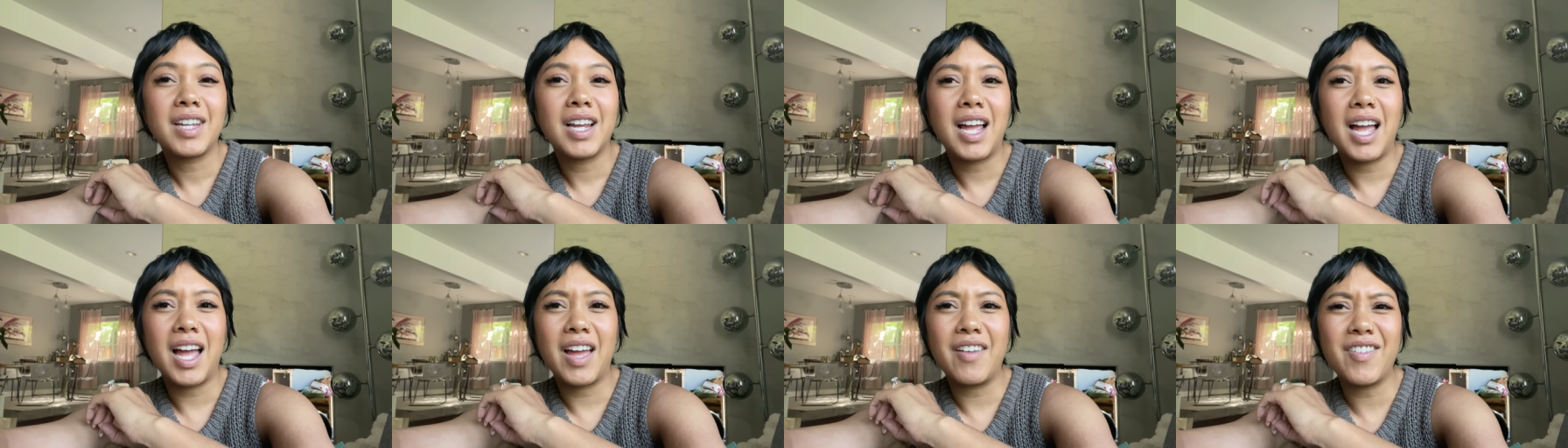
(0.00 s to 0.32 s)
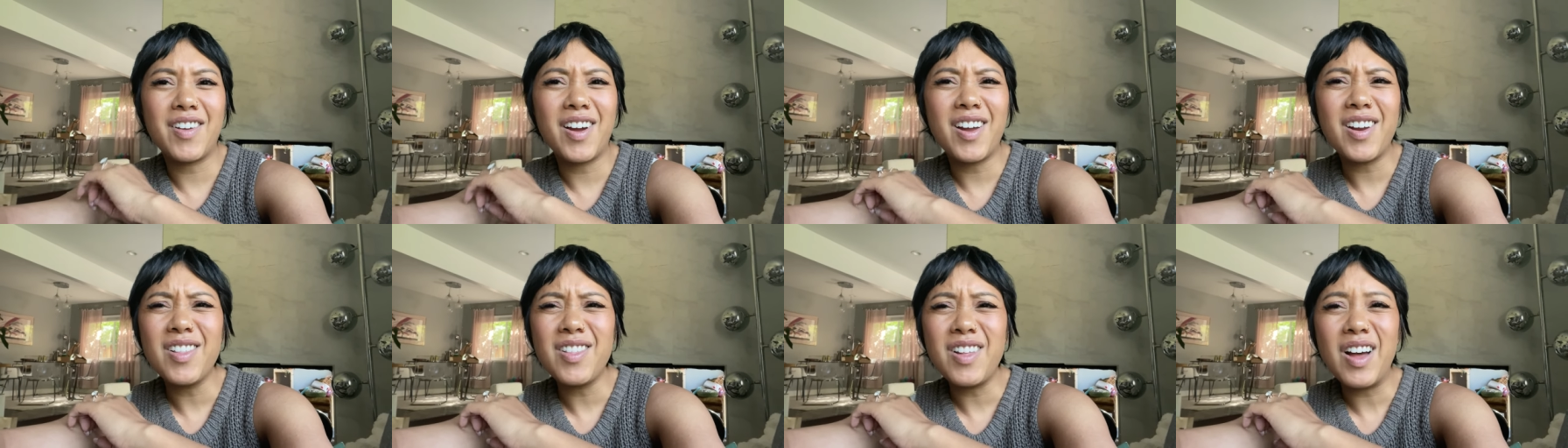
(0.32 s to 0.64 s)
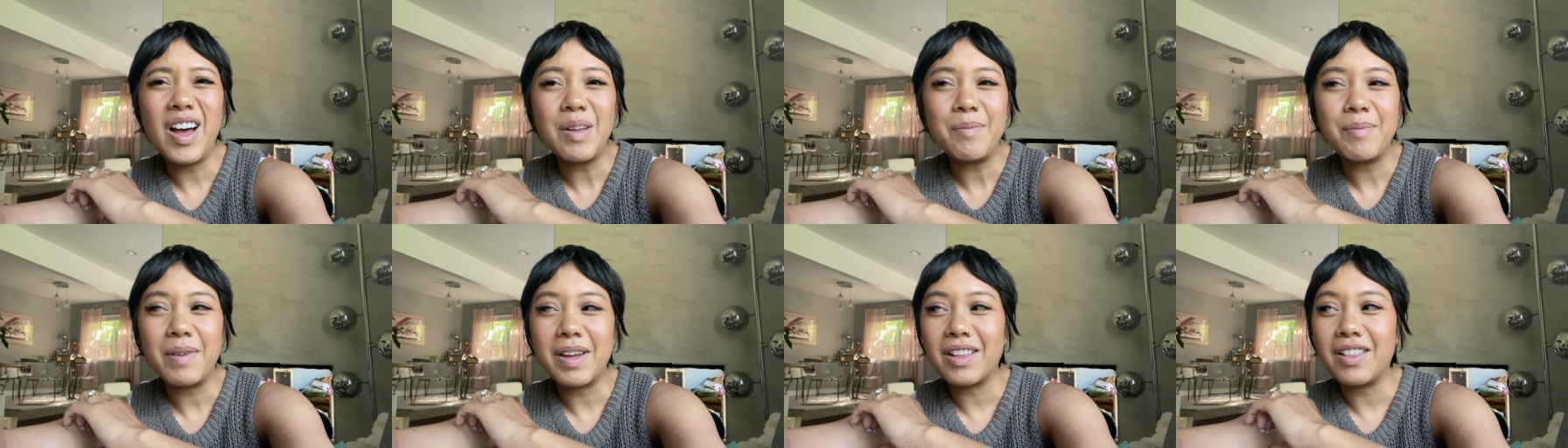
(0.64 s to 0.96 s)
I've got a lot
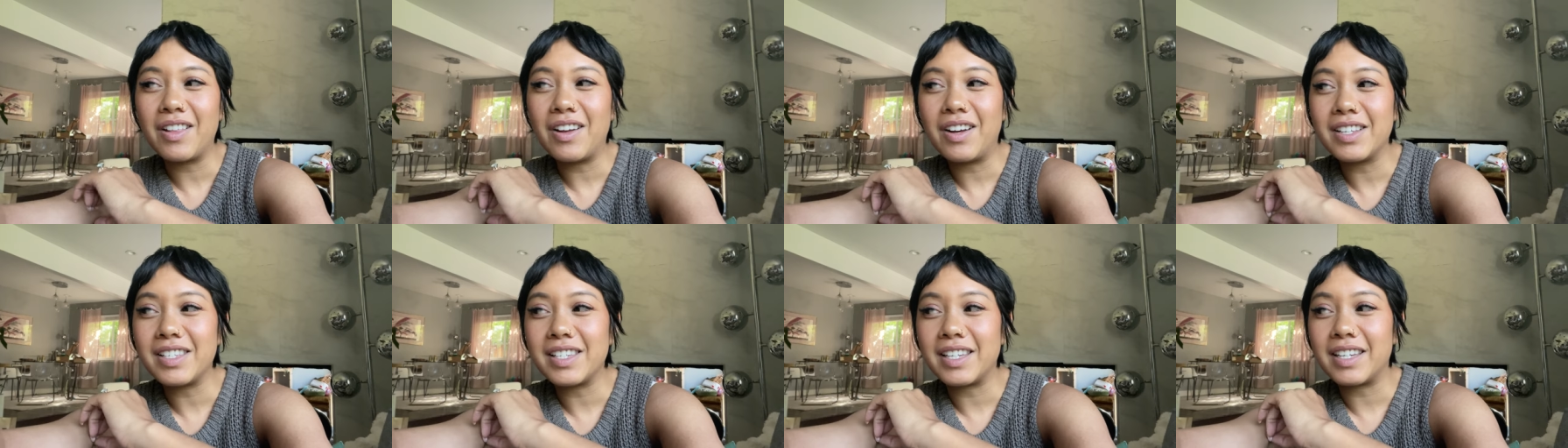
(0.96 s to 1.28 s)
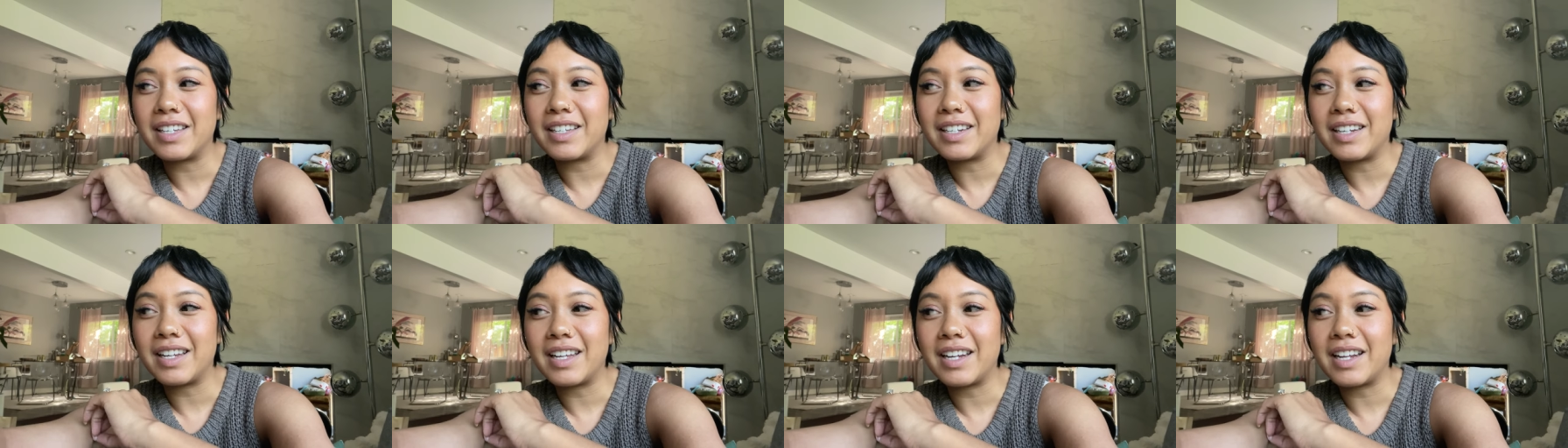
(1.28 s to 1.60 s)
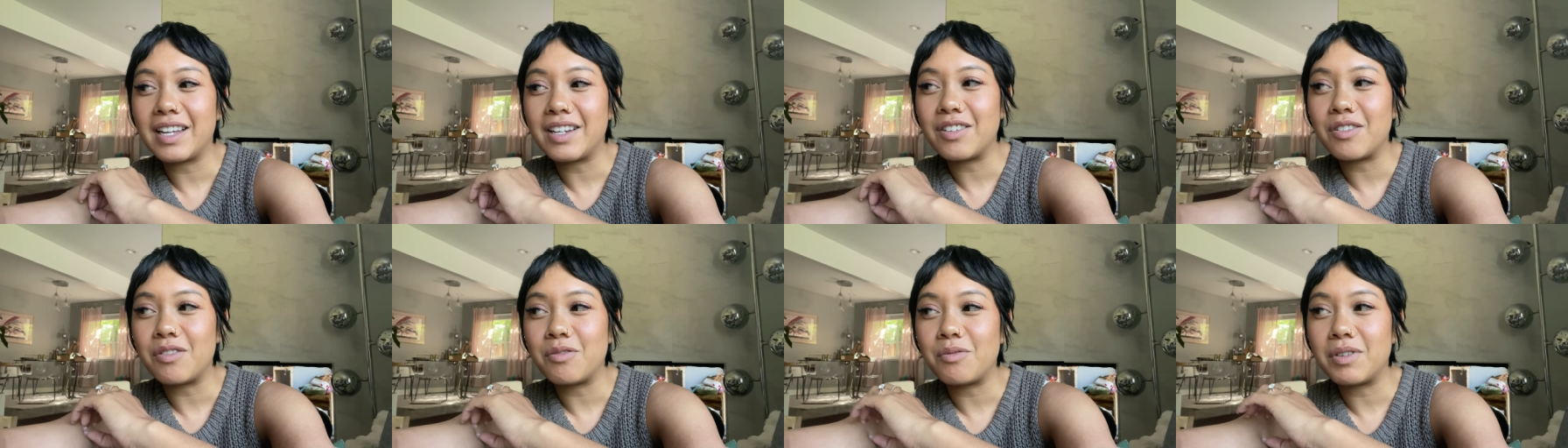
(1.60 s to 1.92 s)
in my closet and I
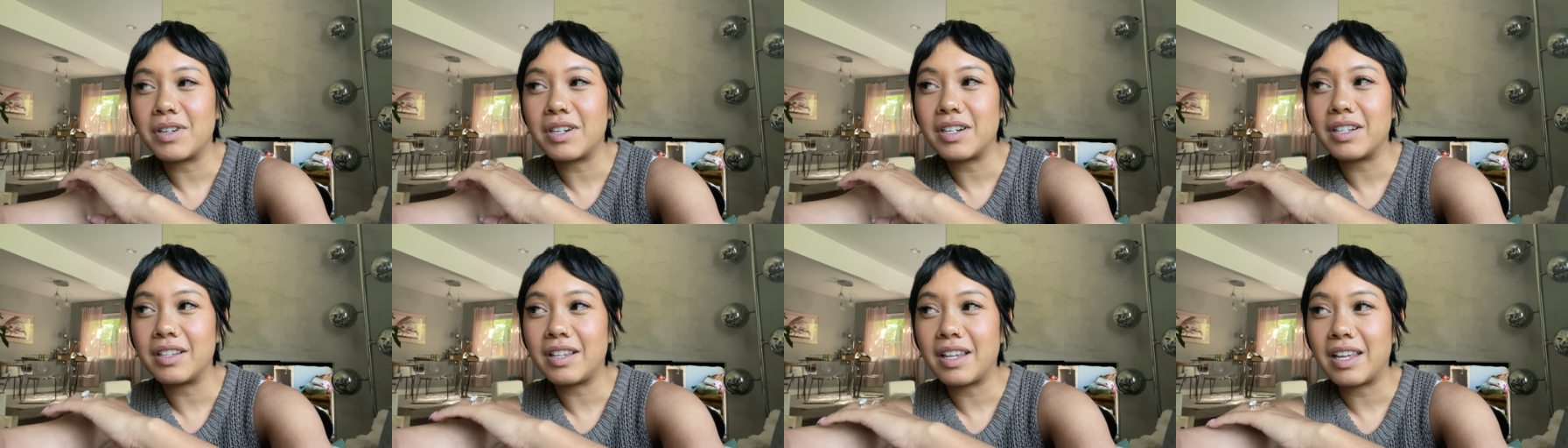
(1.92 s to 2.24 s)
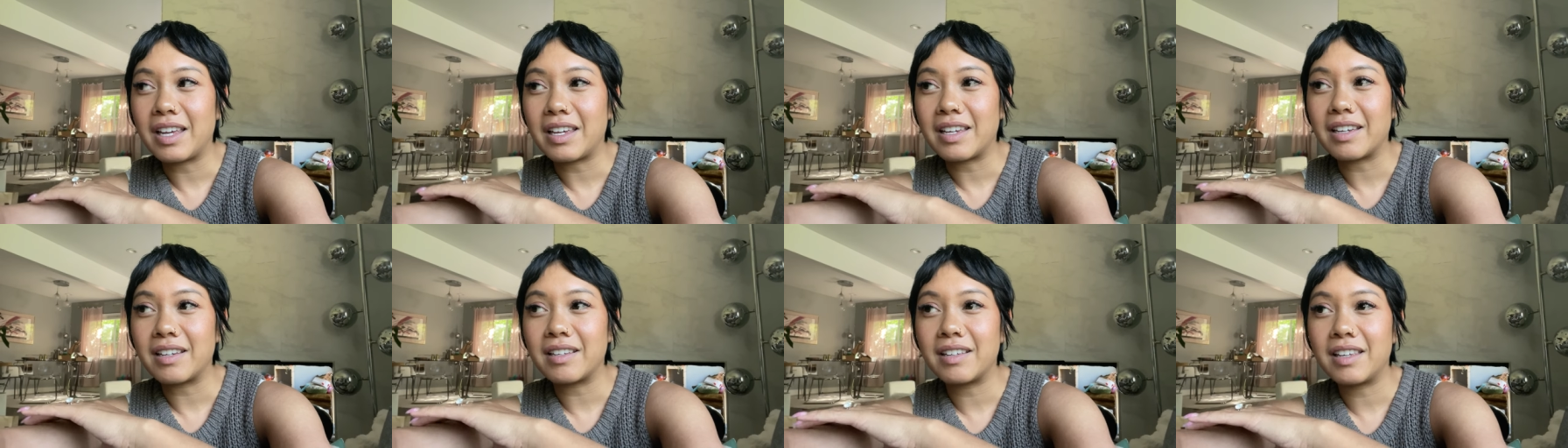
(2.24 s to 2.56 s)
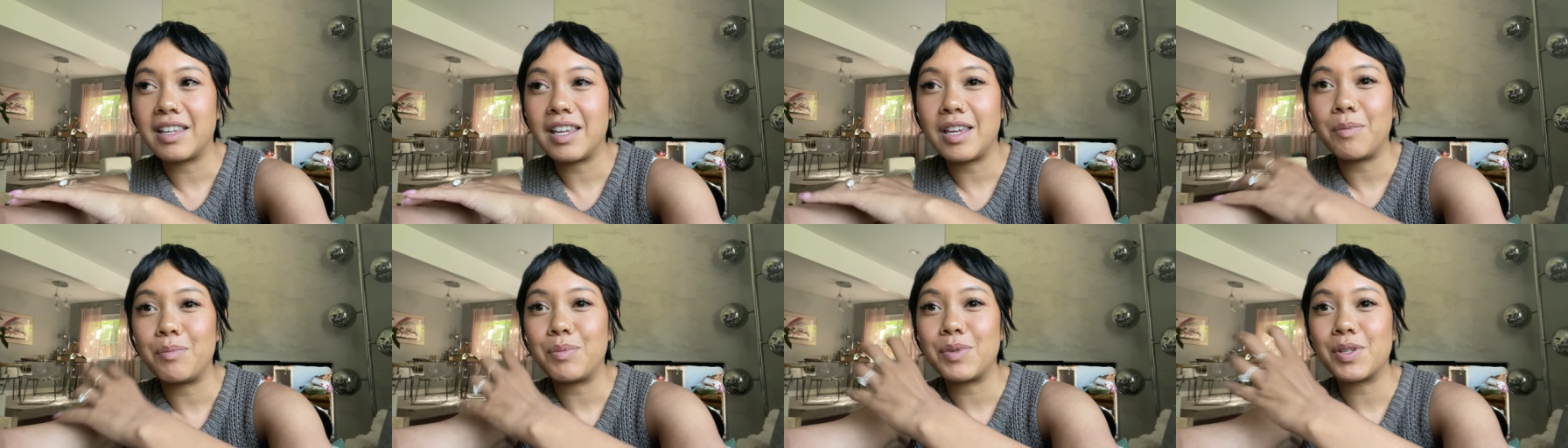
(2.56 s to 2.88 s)
don't want to like
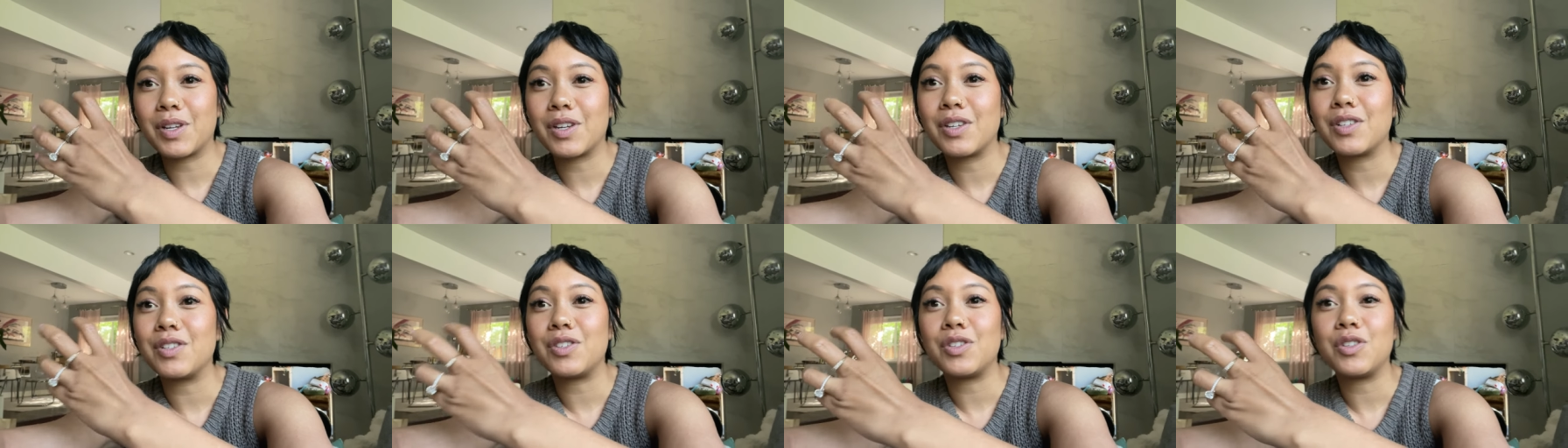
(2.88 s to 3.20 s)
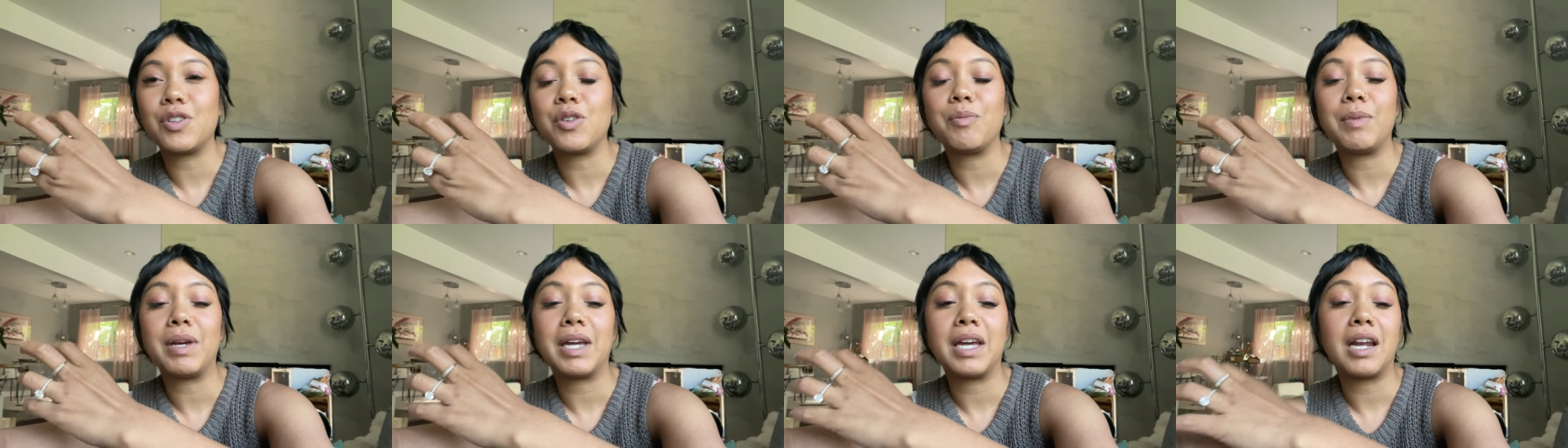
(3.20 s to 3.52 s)
keep consuming.